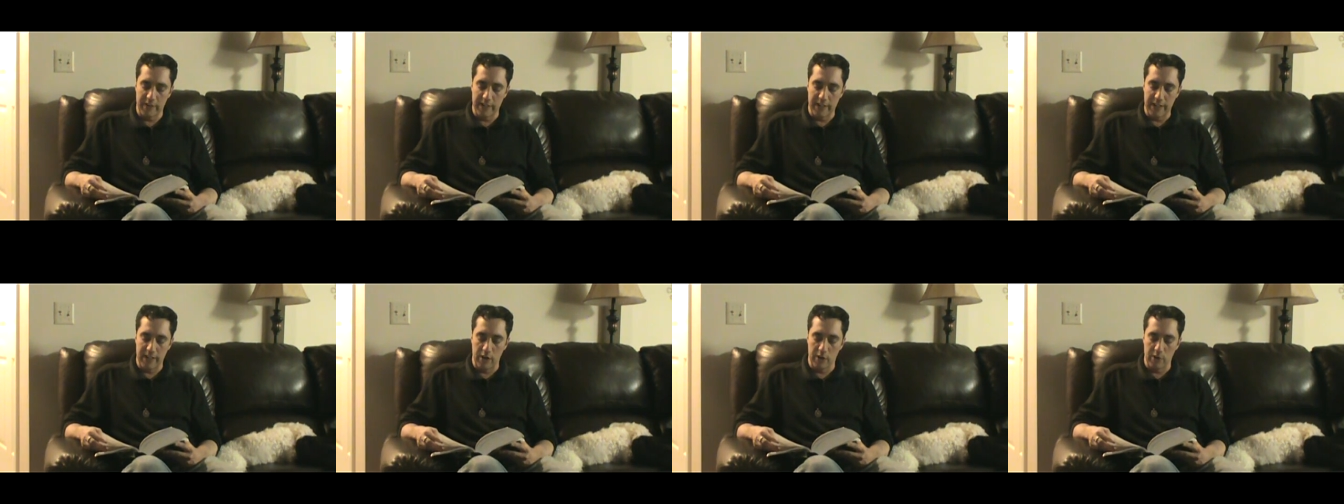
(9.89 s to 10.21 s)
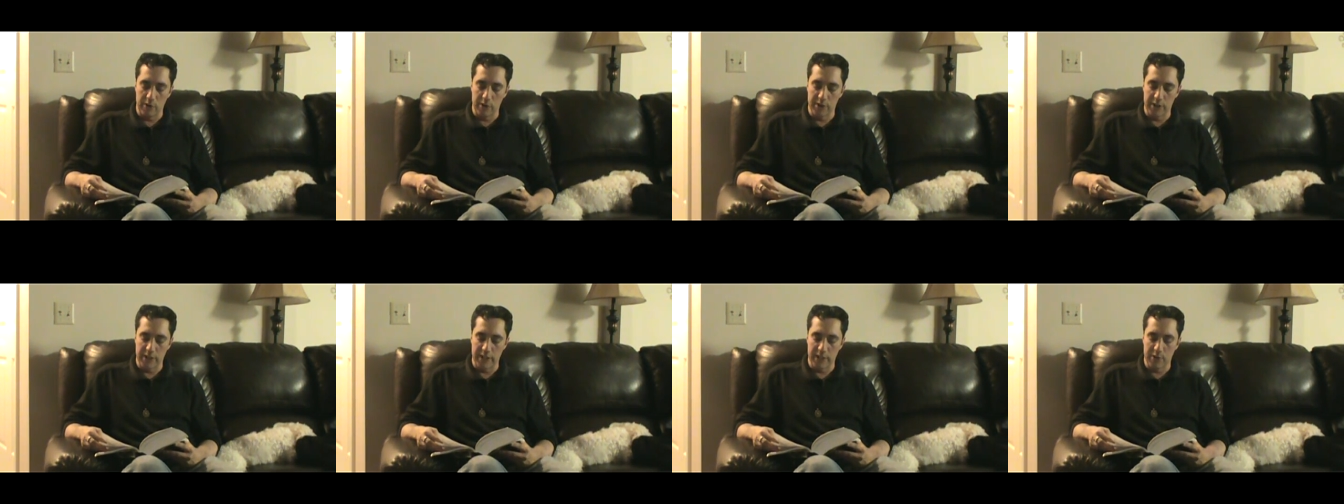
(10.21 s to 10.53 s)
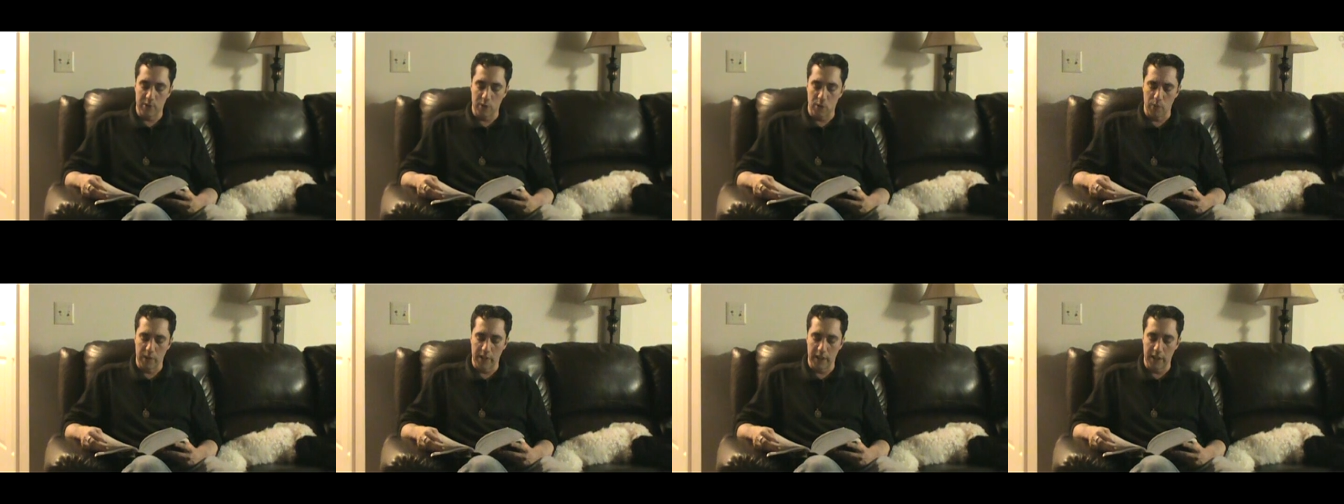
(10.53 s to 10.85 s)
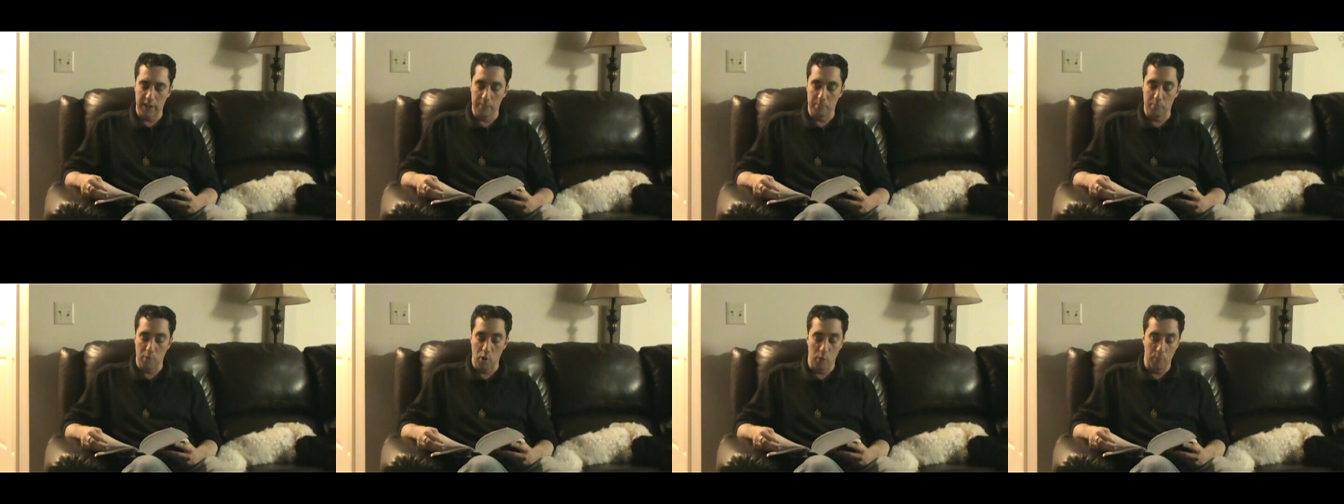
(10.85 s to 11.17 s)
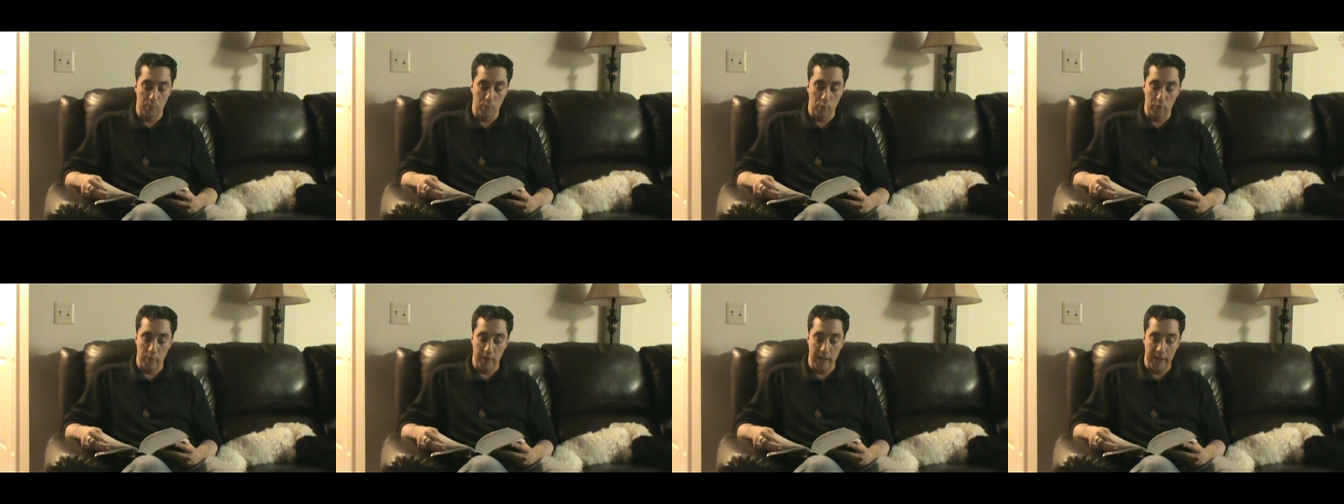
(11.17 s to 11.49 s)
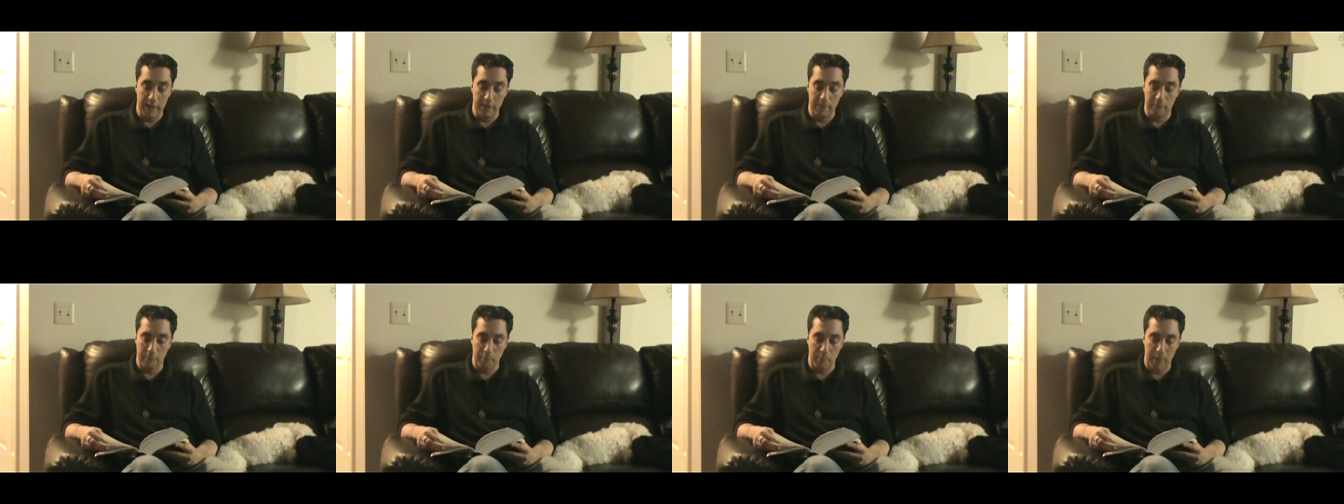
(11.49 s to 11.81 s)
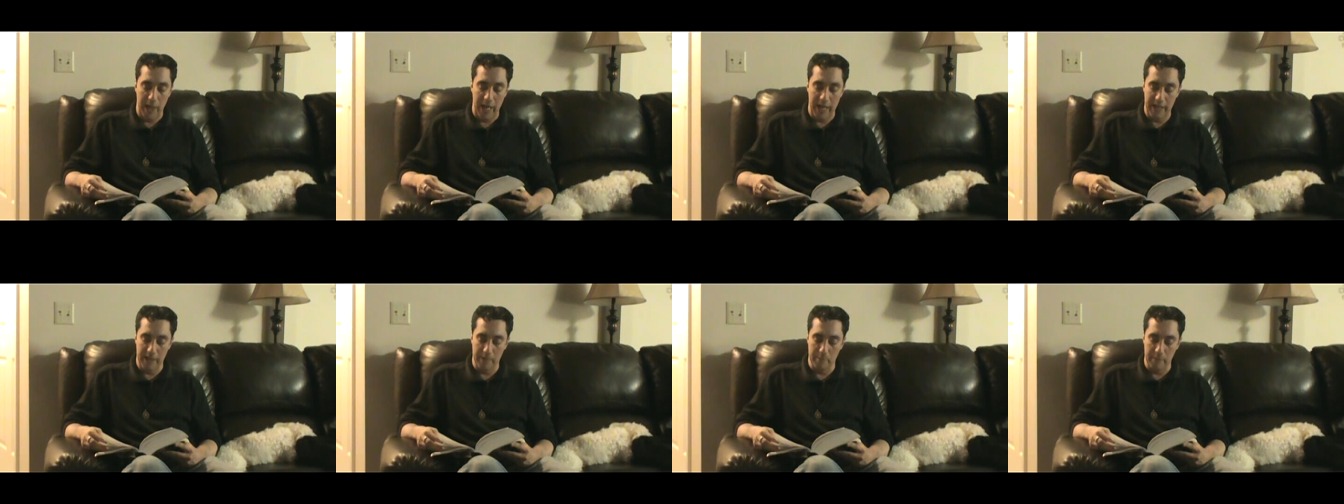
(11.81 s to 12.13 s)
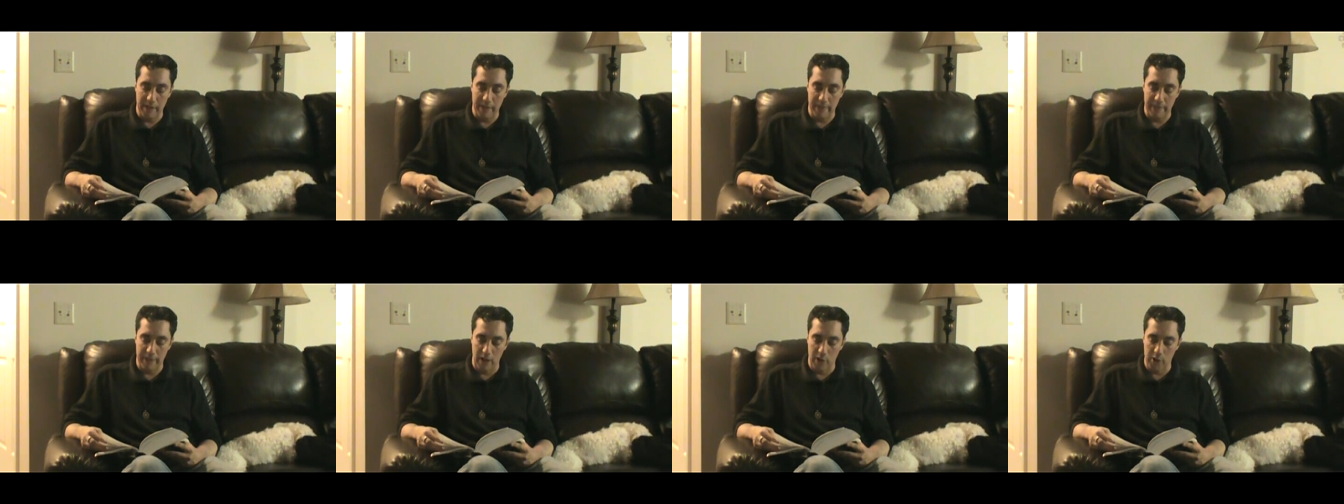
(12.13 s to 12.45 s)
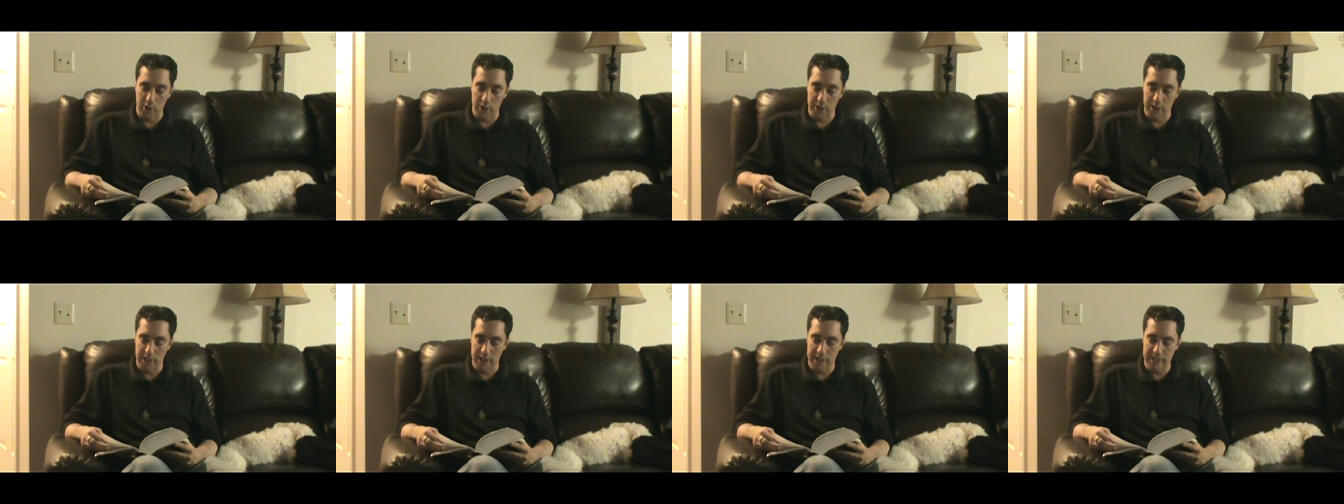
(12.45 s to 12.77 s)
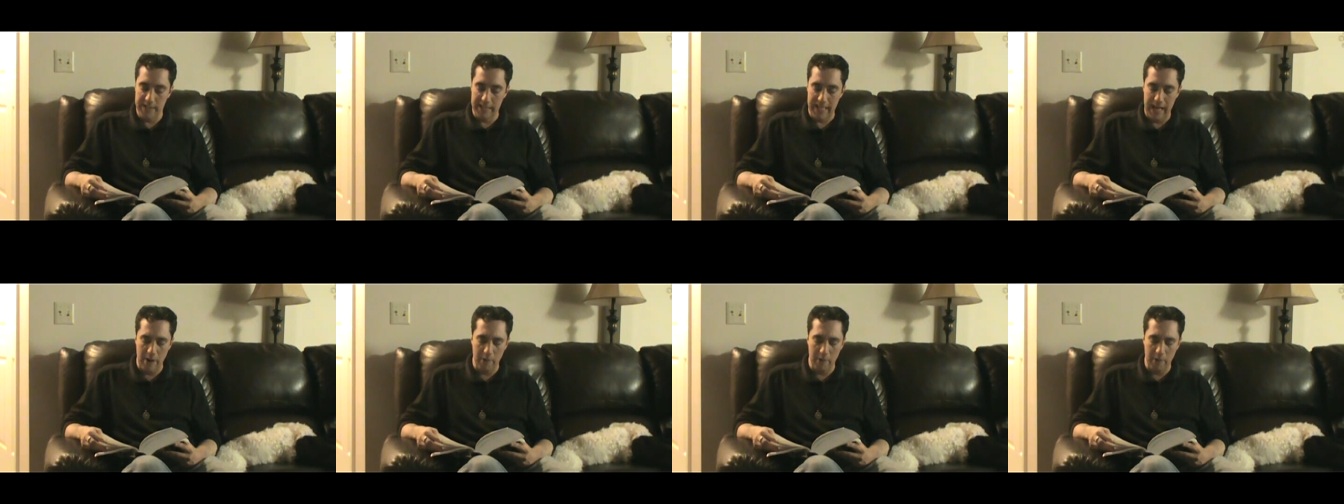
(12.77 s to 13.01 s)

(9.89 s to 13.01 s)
theology is only a potpourri of pagan mythologies,